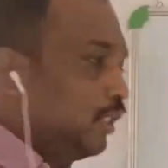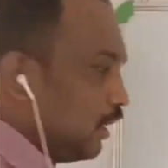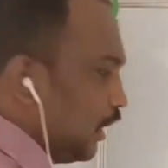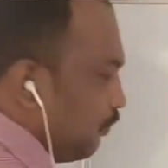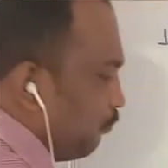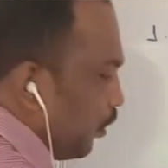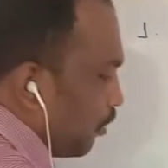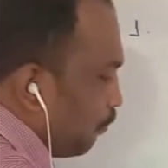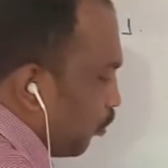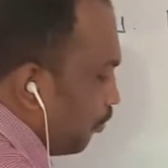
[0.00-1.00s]
If your
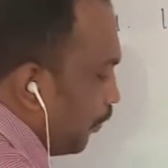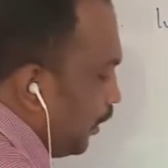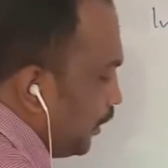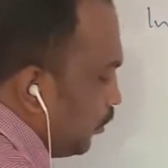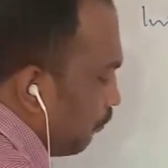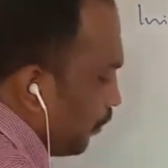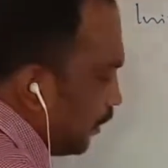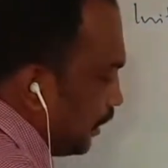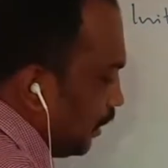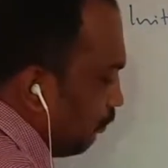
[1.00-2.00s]
probability of an
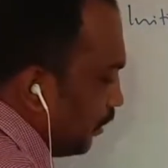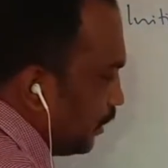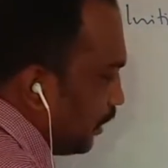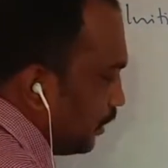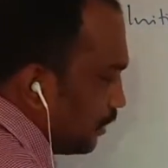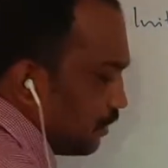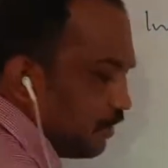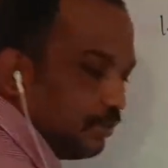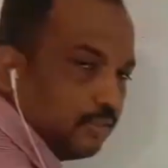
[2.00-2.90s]
event is